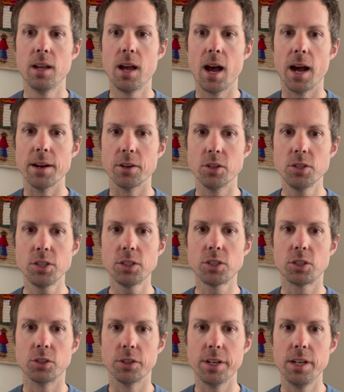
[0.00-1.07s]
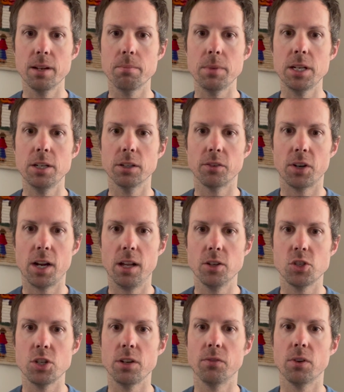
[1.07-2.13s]
I earned a degree in
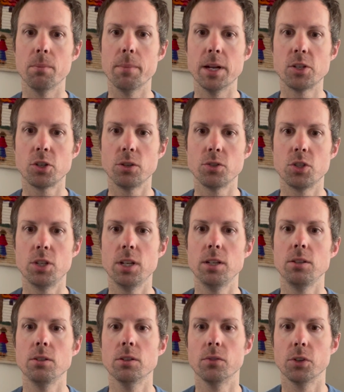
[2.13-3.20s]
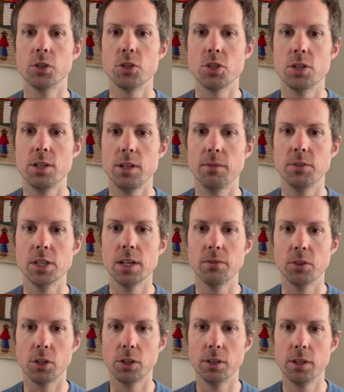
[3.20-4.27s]
meteorology from Metro State University of
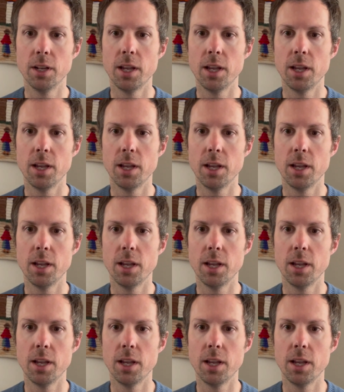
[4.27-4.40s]
Denver